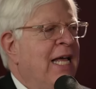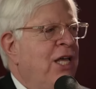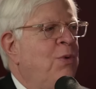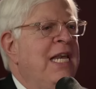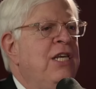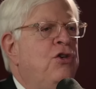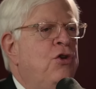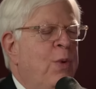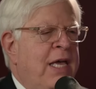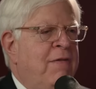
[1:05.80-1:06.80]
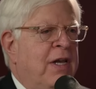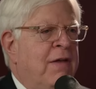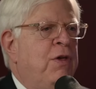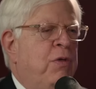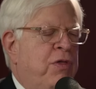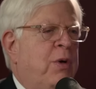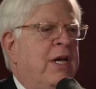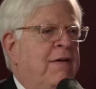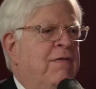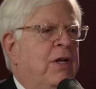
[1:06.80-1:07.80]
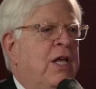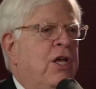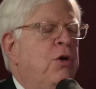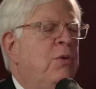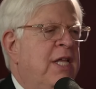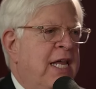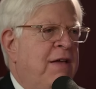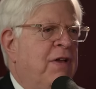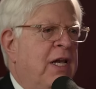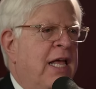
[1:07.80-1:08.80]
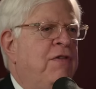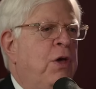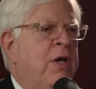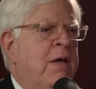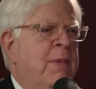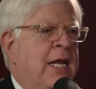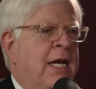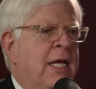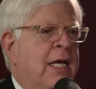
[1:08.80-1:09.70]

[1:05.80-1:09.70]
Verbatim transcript: You didn't do evil if you thought evil. You did if evil I'm if masturbating to